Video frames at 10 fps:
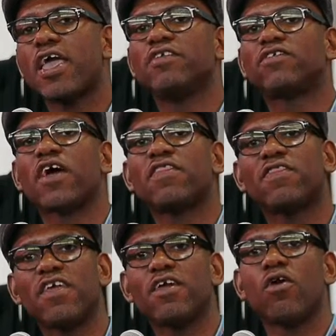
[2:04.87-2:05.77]
And so I
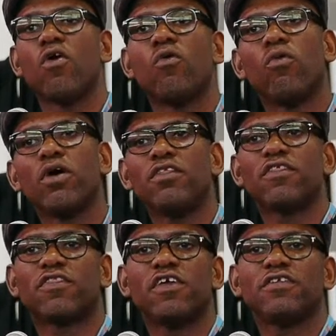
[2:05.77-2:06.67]
think one of
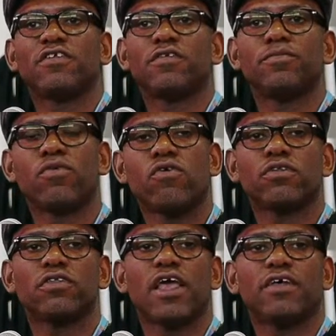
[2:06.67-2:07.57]
the things that's
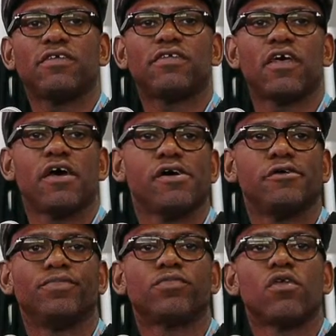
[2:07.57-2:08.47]
important as,
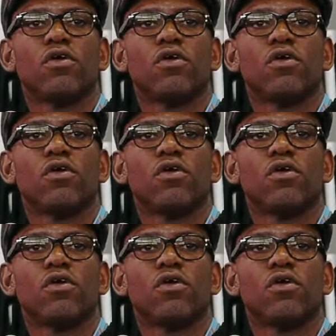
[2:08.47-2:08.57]
and